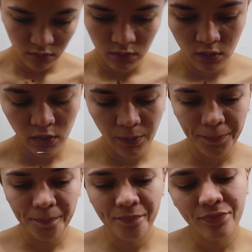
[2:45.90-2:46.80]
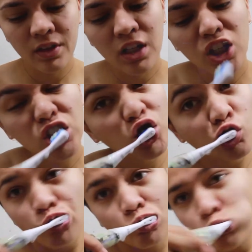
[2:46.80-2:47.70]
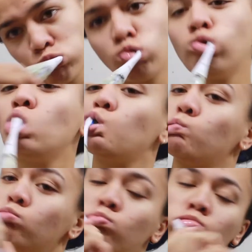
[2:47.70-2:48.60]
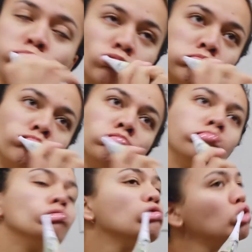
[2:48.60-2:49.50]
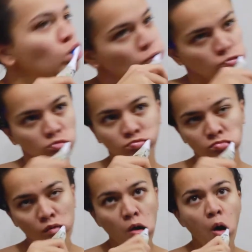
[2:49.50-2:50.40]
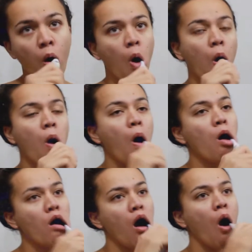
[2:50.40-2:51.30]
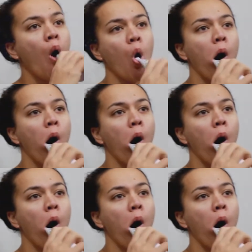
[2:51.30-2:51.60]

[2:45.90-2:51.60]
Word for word: try to take advantage of that. After the shower, I'll take care of my oral hygiene, and I start obviously with